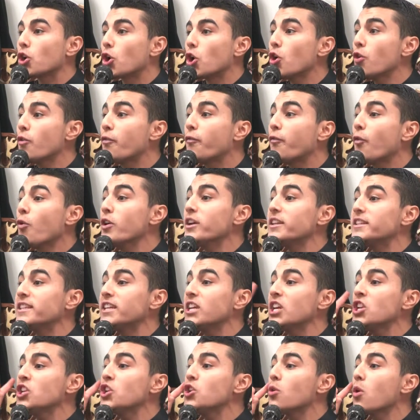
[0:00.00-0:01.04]
her
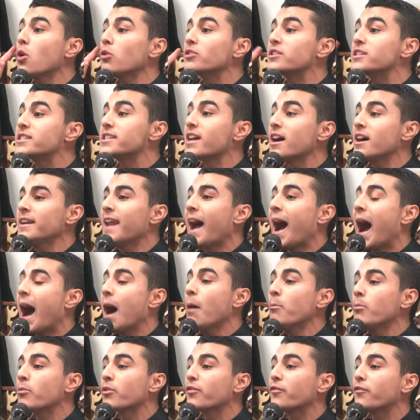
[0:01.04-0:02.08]
14-year-old son Amr